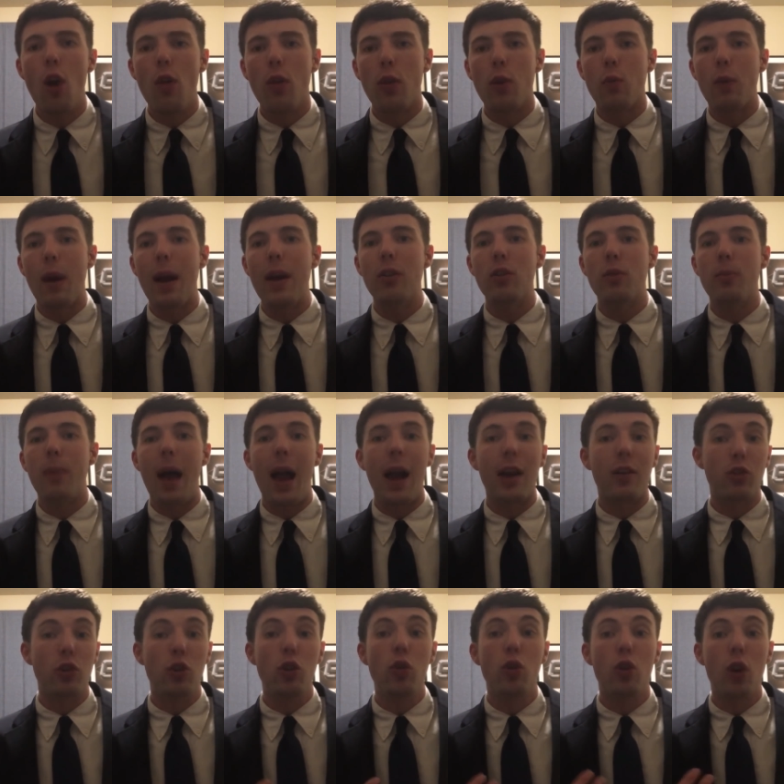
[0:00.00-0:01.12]
The
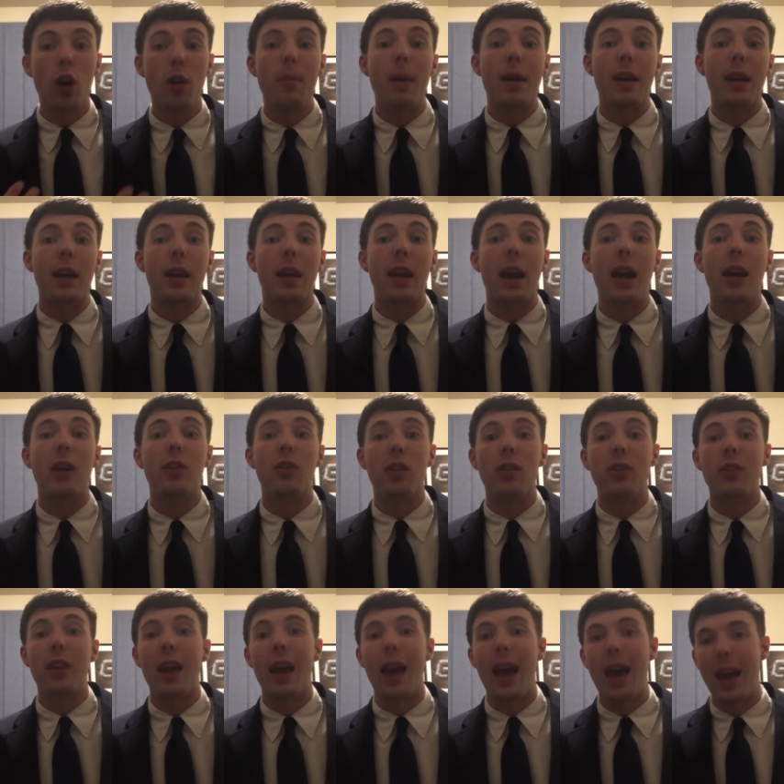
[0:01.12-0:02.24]
Razorbacks, you could make a case to
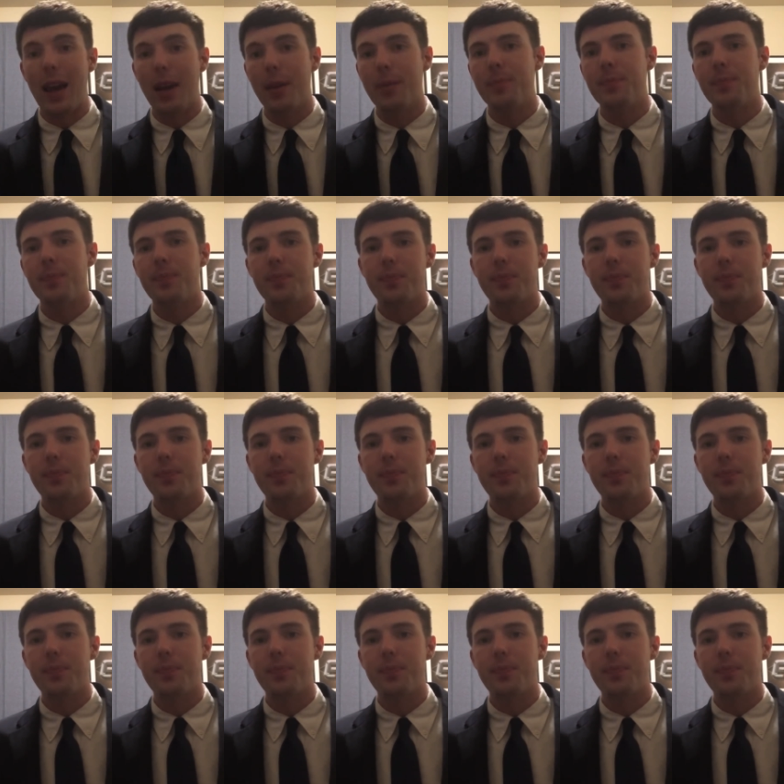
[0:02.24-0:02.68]
say, hey,